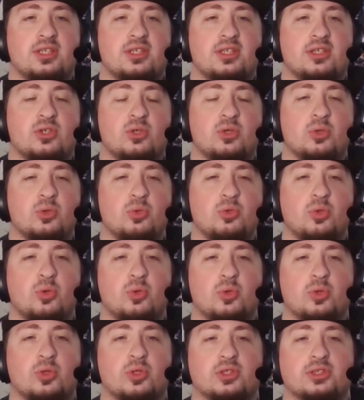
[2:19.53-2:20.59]

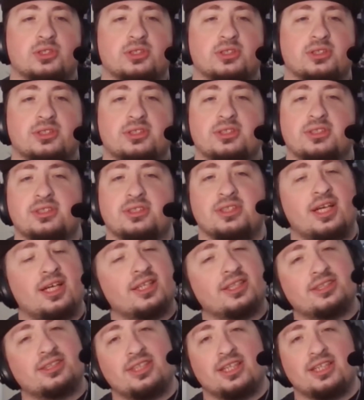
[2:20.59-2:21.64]
Couture. Not
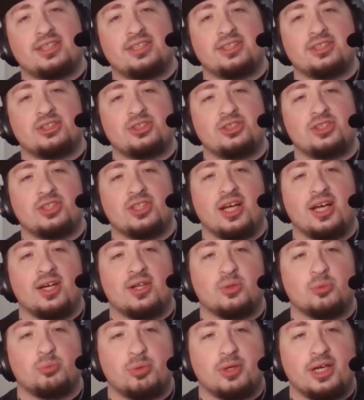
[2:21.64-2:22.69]
exactly sure how
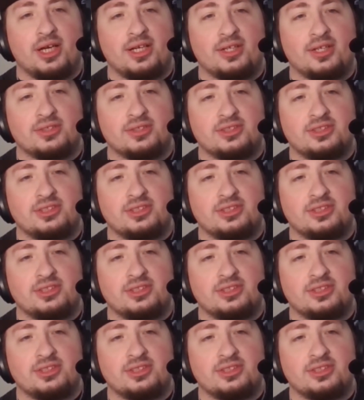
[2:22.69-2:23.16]
to pronounce